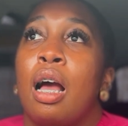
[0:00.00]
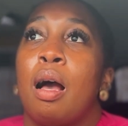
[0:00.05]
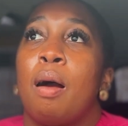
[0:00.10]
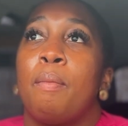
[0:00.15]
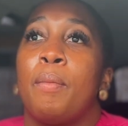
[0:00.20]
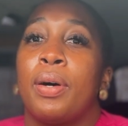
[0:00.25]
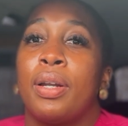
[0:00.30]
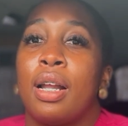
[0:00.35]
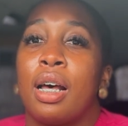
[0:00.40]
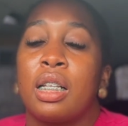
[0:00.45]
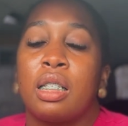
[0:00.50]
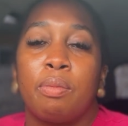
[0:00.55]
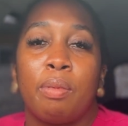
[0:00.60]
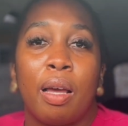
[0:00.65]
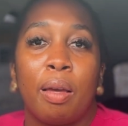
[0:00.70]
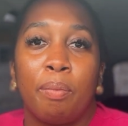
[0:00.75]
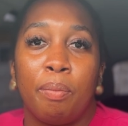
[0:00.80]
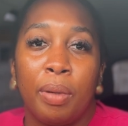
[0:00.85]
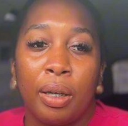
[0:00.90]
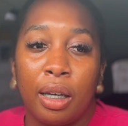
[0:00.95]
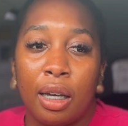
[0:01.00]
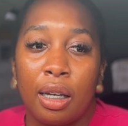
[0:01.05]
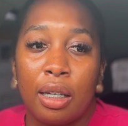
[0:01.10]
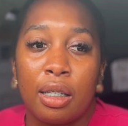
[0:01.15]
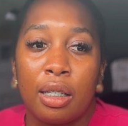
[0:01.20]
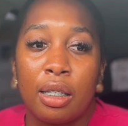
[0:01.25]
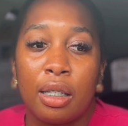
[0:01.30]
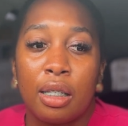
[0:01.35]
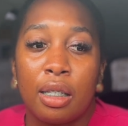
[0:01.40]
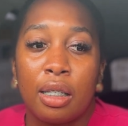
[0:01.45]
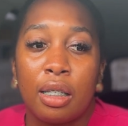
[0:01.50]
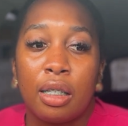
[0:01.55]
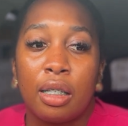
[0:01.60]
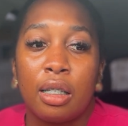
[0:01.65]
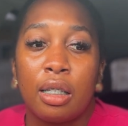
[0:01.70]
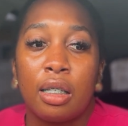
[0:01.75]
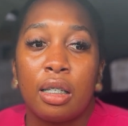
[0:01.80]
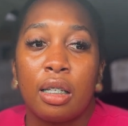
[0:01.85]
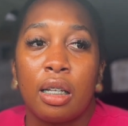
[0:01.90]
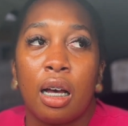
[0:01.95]
But that's my biggest
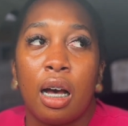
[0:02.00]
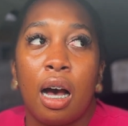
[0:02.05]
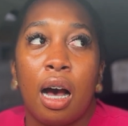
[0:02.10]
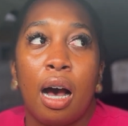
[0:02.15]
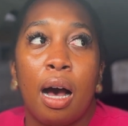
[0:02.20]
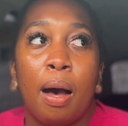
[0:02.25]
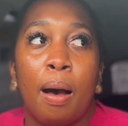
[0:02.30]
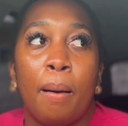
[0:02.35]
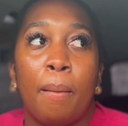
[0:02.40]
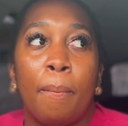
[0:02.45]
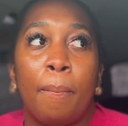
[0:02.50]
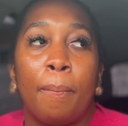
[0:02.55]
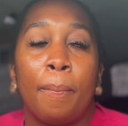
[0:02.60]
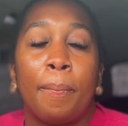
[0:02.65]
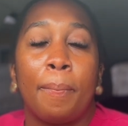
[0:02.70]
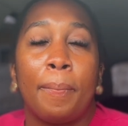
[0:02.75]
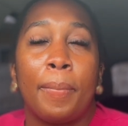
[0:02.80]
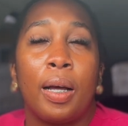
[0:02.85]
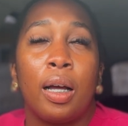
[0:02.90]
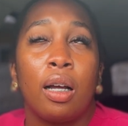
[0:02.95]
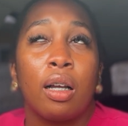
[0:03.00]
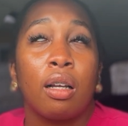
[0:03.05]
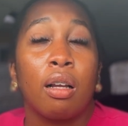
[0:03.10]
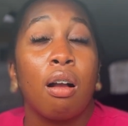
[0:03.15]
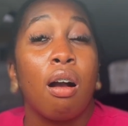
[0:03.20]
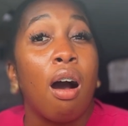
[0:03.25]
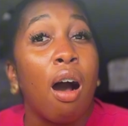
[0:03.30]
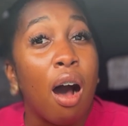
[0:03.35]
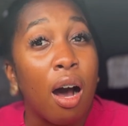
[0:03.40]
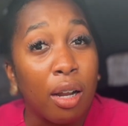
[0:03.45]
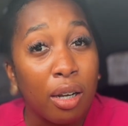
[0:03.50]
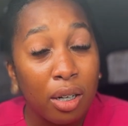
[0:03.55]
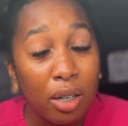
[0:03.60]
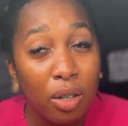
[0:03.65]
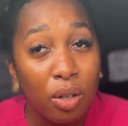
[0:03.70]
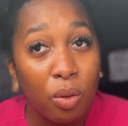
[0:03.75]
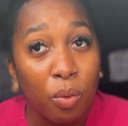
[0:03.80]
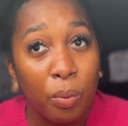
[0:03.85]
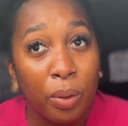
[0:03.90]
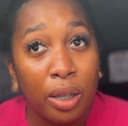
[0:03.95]

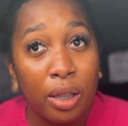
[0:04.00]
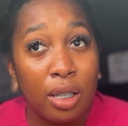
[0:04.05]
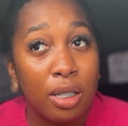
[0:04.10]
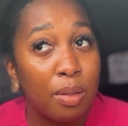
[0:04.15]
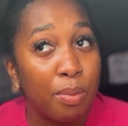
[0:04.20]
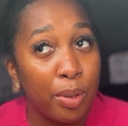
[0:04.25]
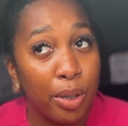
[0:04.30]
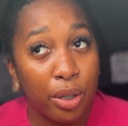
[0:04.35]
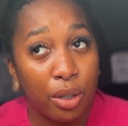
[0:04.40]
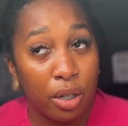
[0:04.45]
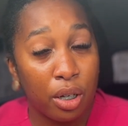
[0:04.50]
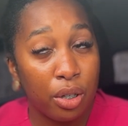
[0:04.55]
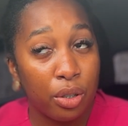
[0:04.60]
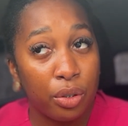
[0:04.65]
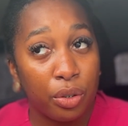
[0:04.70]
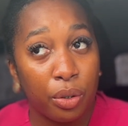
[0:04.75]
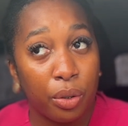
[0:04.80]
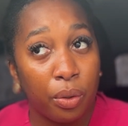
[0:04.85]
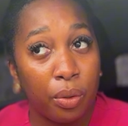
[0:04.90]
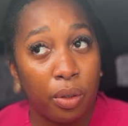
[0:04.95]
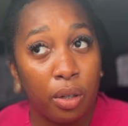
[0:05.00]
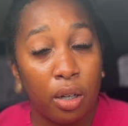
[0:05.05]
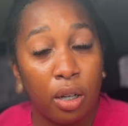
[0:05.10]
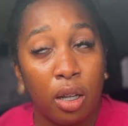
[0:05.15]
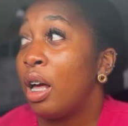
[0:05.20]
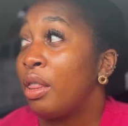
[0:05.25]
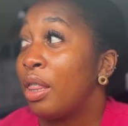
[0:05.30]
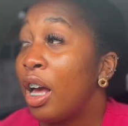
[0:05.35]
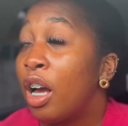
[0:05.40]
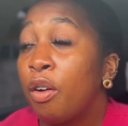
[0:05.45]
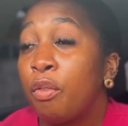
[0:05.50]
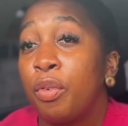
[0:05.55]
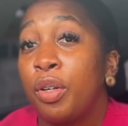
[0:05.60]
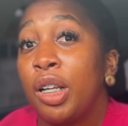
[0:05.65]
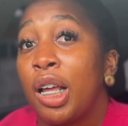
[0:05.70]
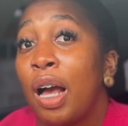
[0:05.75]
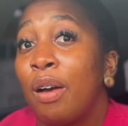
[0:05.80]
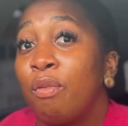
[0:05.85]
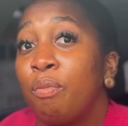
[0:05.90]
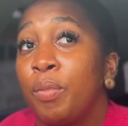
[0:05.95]
con with this birth control.
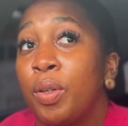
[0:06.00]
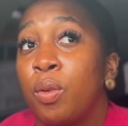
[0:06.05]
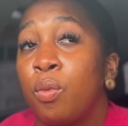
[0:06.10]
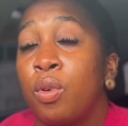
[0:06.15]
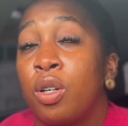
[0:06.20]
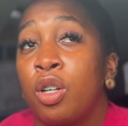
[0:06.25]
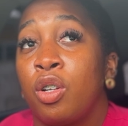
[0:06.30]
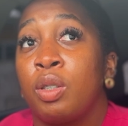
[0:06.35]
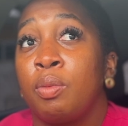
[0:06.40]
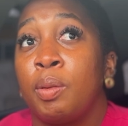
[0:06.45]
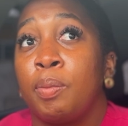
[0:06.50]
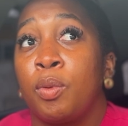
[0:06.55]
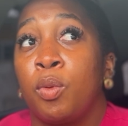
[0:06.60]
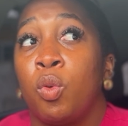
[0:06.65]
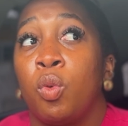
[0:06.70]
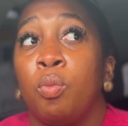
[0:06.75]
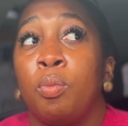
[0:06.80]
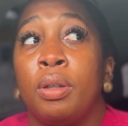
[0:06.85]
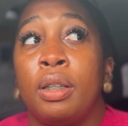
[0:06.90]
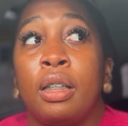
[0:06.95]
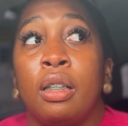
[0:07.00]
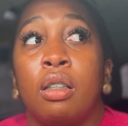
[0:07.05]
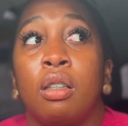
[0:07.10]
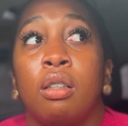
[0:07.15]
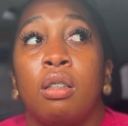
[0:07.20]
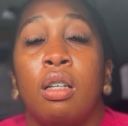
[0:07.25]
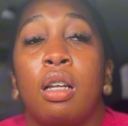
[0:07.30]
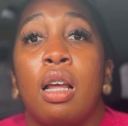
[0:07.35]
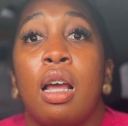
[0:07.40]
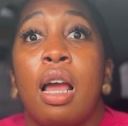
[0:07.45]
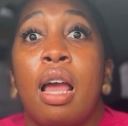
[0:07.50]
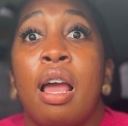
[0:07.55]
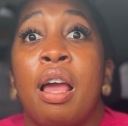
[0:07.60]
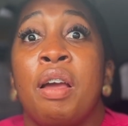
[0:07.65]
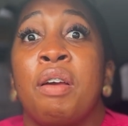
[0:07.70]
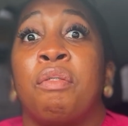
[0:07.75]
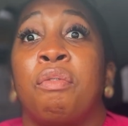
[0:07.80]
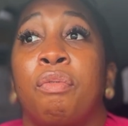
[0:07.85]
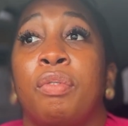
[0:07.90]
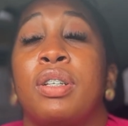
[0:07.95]
Thankfully I haven't been one of those people who bleed
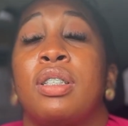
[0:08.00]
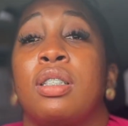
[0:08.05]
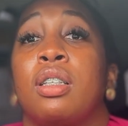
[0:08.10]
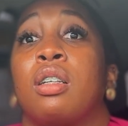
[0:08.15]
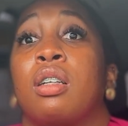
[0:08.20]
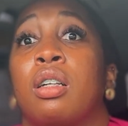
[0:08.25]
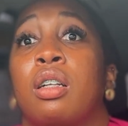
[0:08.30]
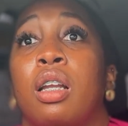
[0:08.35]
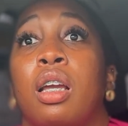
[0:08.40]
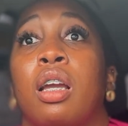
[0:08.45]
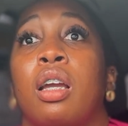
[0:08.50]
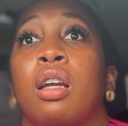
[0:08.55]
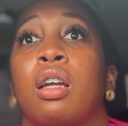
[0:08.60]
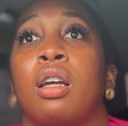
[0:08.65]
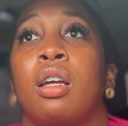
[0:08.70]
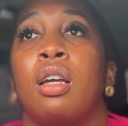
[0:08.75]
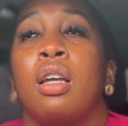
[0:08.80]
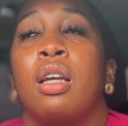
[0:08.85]
every single day.